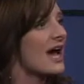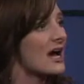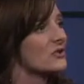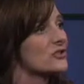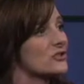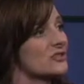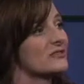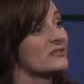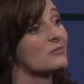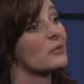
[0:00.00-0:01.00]
how you
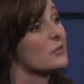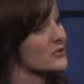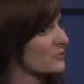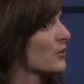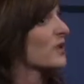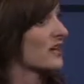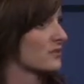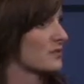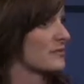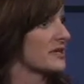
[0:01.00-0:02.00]
should support
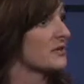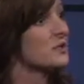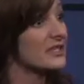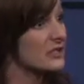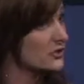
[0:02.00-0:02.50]
other women within